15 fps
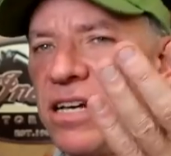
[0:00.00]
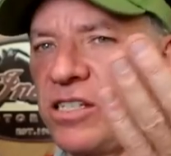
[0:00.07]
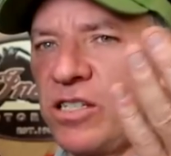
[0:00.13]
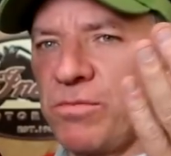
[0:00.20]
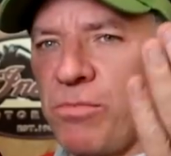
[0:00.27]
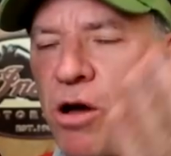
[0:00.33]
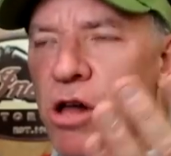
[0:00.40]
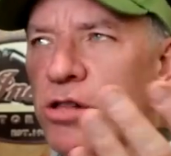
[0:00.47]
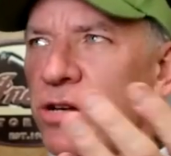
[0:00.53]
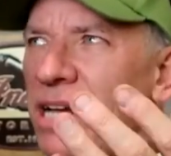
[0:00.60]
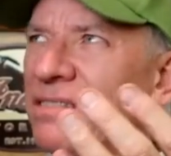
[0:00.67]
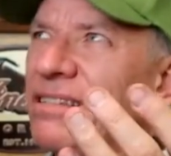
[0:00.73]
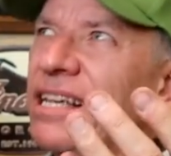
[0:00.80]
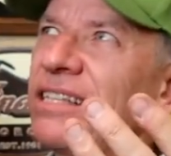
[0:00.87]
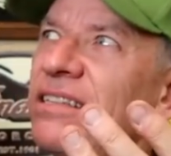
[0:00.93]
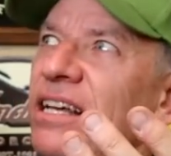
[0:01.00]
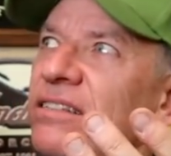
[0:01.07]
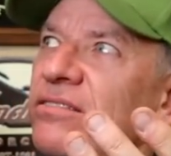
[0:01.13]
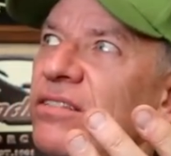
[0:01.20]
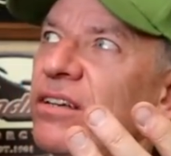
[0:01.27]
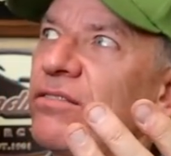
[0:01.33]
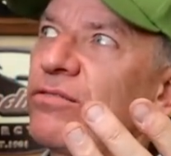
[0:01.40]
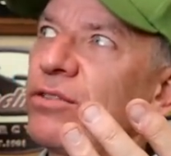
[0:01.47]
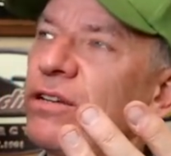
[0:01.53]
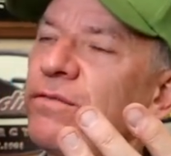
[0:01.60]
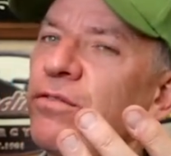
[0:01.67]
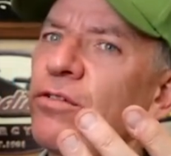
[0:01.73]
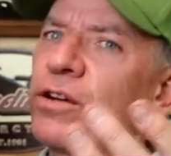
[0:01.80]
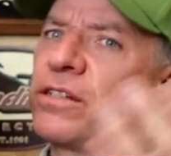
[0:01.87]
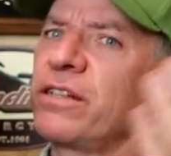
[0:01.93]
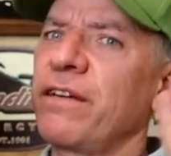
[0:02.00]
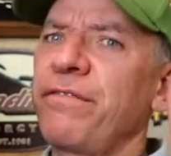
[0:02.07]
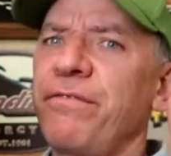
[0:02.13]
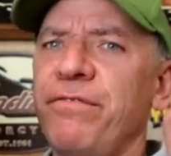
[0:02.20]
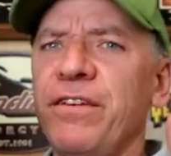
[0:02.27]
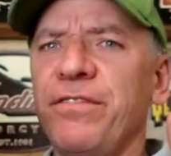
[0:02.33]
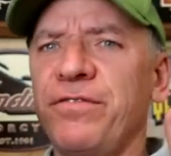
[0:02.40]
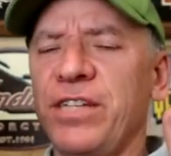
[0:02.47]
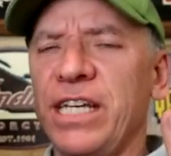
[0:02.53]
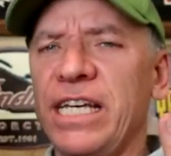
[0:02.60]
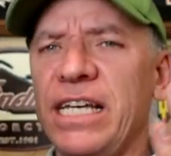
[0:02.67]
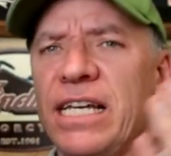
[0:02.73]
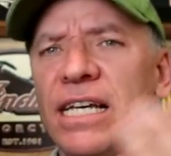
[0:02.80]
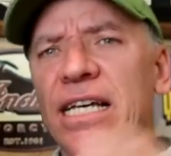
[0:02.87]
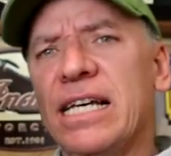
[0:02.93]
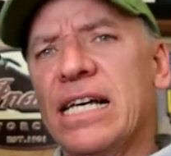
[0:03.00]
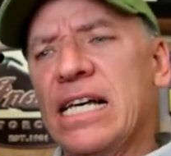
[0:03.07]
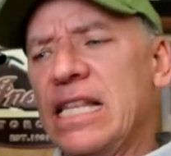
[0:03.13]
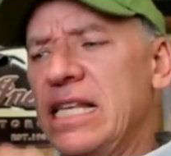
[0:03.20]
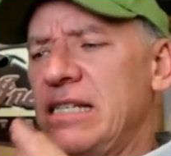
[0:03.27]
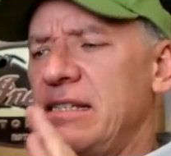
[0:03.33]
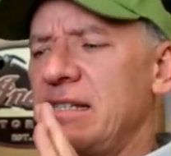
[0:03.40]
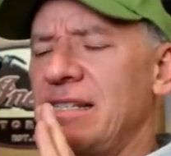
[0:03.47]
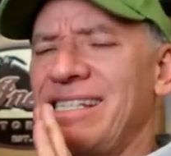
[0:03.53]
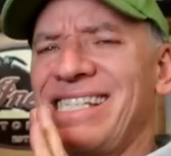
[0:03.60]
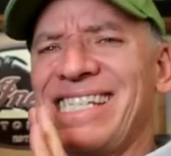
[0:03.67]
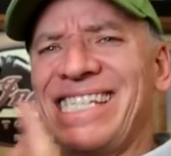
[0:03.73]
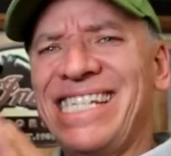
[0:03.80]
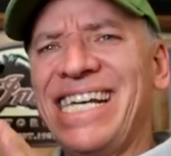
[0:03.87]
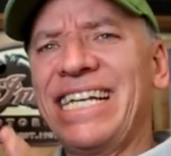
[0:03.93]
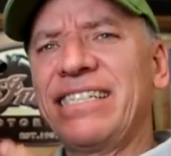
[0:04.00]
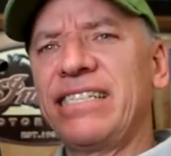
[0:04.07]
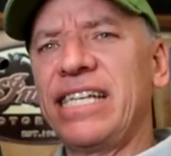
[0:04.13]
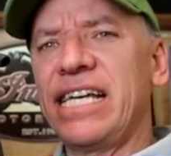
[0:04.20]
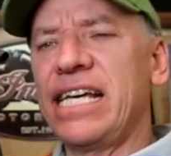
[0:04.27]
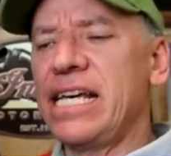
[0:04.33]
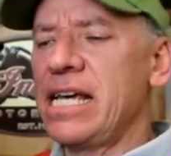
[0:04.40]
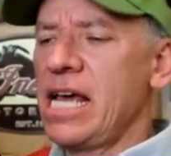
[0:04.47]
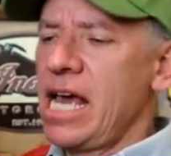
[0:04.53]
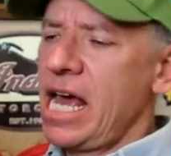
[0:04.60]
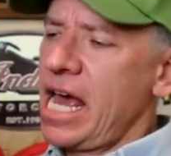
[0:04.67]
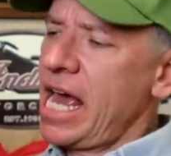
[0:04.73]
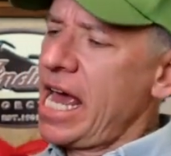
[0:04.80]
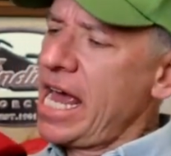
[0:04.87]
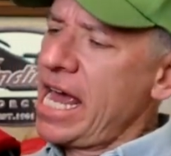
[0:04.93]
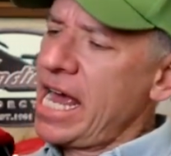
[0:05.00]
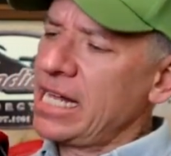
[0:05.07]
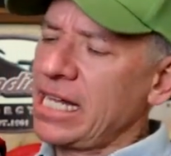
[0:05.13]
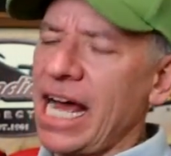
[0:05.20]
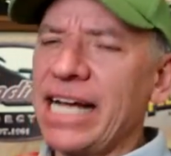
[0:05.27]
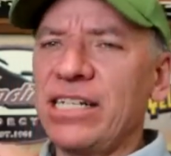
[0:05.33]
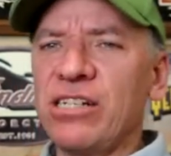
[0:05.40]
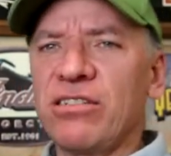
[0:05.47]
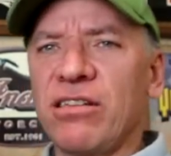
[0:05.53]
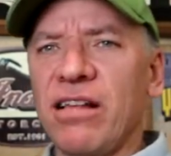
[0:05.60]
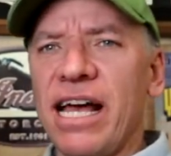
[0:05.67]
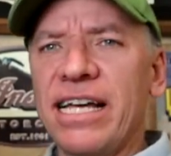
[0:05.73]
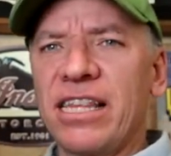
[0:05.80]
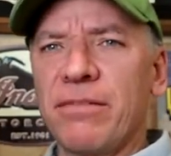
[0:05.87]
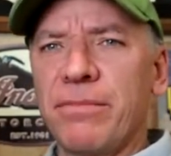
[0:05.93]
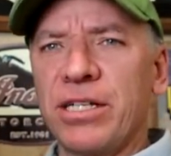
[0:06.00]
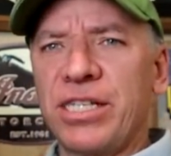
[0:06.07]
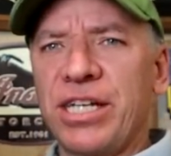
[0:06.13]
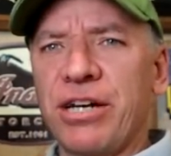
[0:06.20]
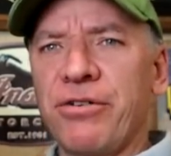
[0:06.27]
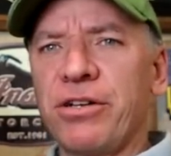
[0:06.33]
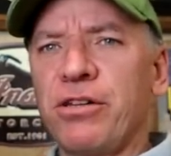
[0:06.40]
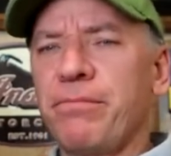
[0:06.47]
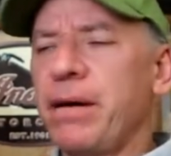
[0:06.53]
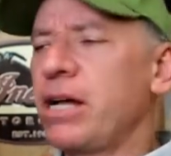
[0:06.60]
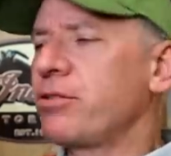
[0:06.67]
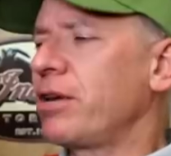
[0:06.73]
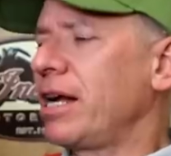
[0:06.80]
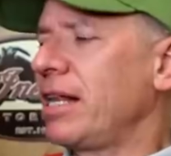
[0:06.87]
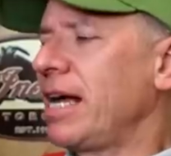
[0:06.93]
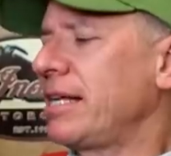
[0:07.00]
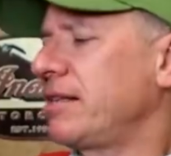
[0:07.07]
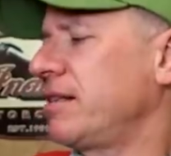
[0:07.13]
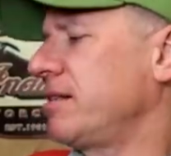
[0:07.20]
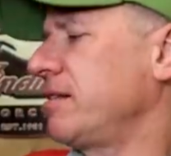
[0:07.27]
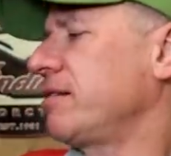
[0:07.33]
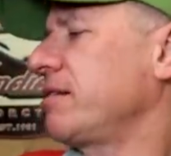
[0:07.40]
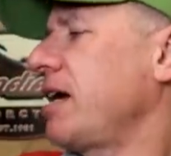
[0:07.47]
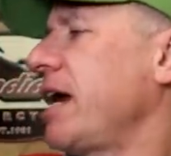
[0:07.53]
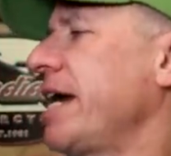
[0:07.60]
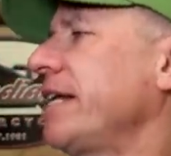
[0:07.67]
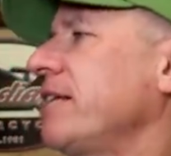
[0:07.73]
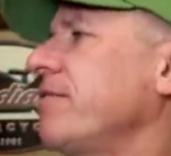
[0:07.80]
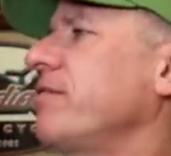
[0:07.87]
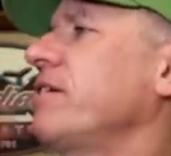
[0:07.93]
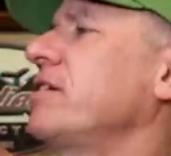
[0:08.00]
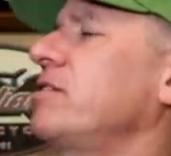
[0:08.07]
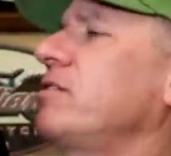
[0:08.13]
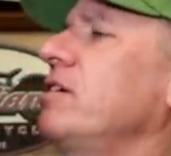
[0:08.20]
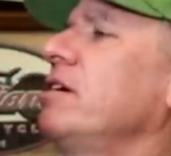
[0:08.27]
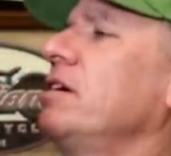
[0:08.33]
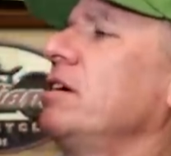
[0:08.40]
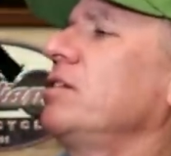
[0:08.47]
a smaller, I think that's a 34 is a 50. This is 60, and I just like the material better. I like the design of this